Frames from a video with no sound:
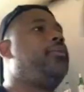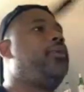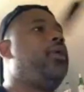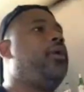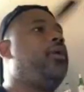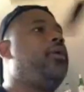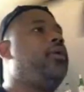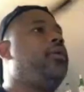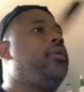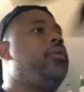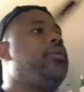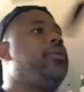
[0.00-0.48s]

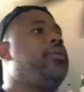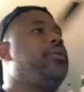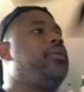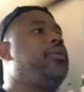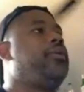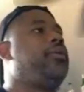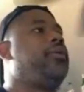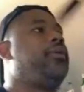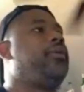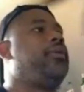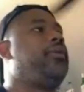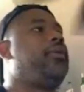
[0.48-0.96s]

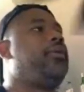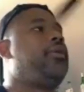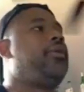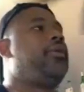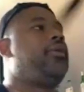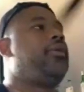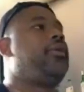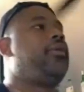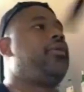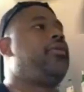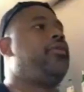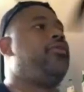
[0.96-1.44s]
those
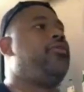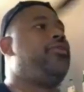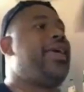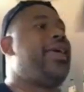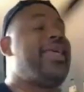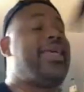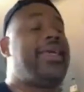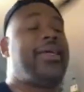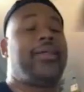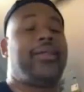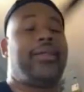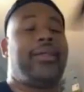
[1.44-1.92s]

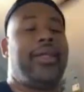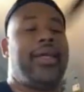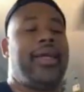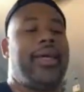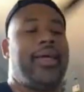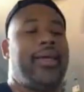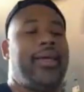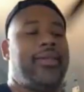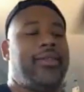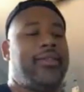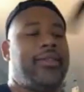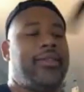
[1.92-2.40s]
vacant
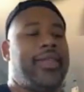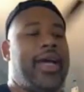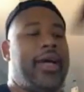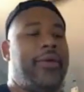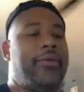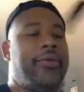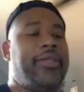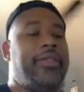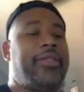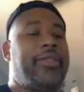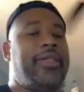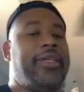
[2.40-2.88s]
lands
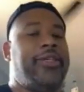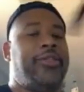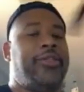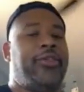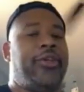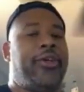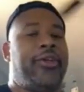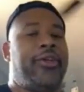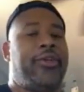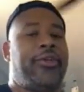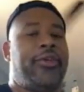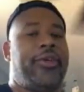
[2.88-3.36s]
that were
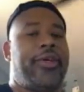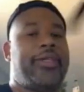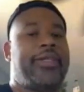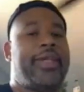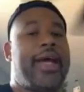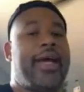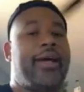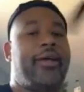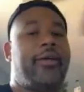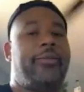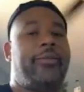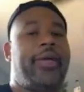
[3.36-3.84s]
seized under US
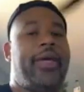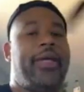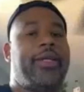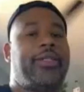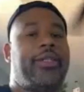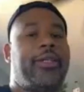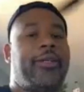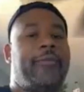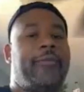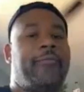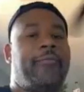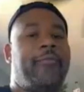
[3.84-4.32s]

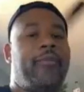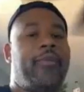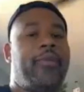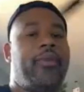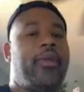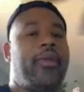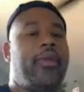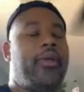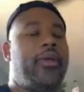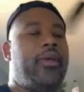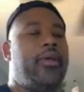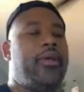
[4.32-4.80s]
occupation.
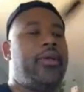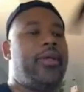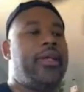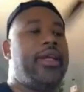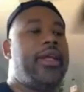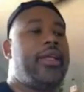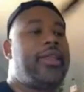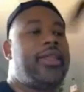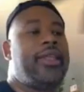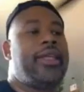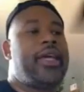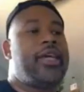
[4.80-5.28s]

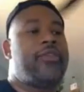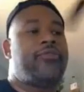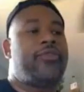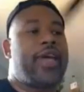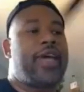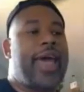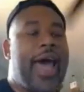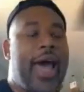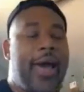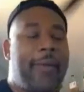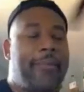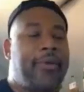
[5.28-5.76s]
Nothing ever
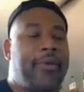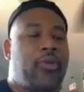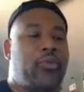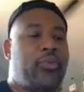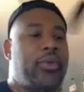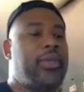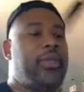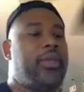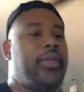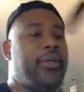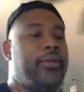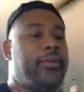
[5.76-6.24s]
happened
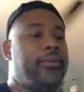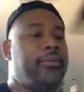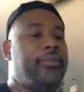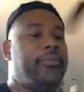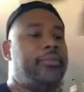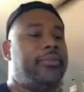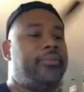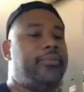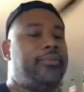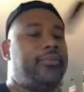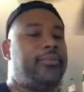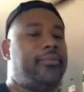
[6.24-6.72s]
with
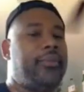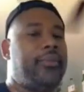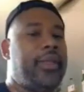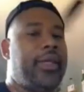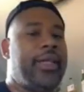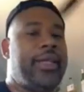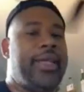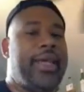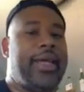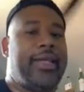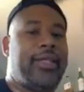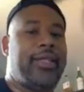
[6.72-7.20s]
them,
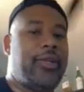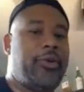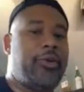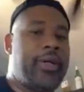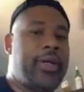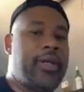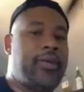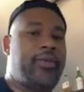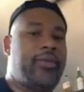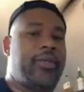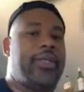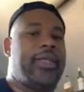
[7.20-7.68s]
and yet they
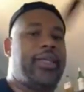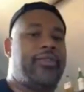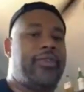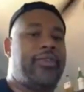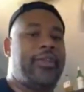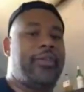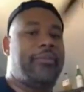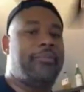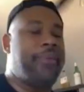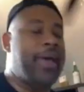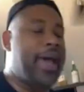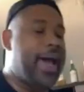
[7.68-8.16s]
were never
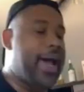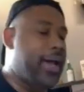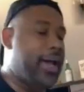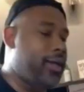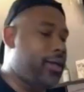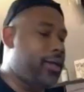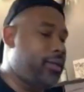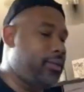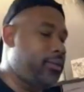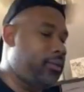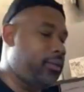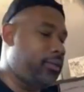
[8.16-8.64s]
given
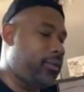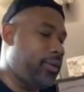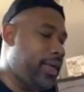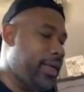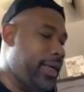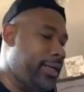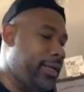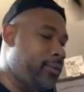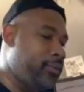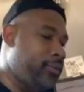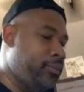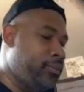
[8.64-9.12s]
back.
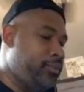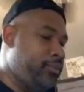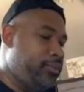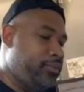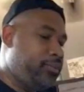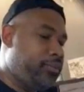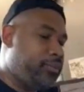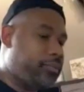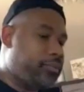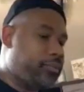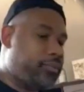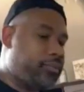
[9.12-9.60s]
Right.
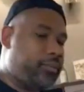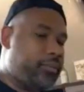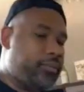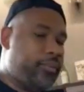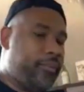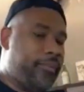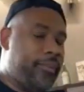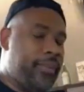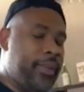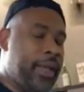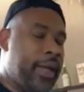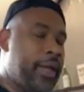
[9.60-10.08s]

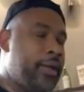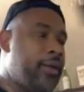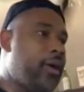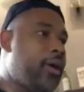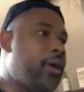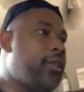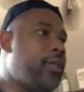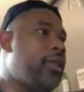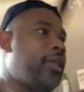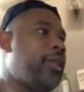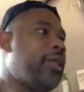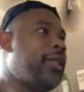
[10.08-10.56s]
And the
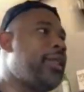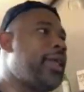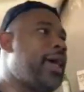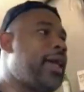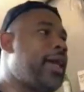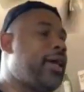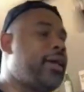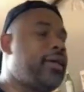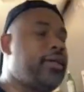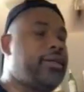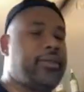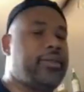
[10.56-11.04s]
other thing
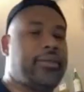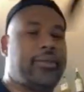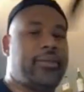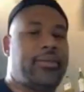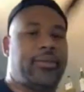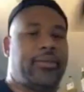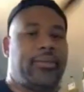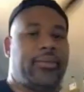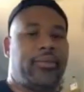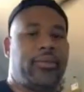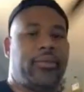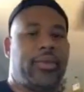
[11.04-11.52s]
that
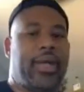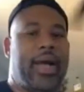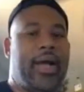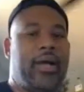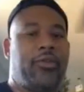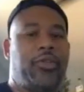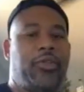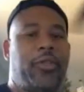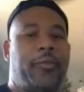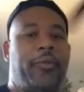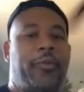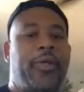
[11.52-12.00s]

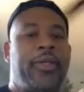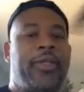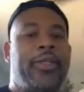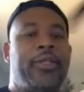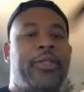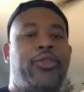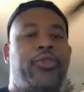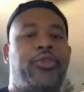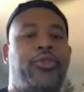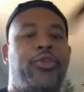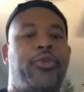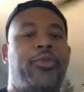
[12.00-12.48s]
I
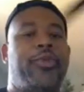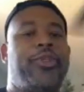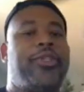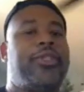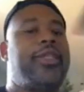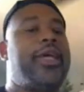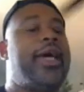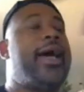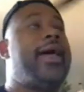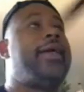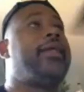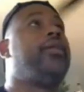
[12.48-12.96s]
responded to was
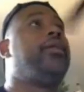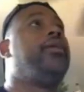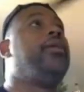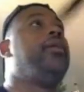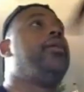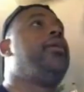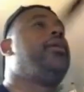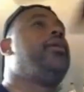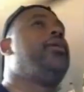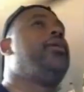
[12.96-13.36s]
that,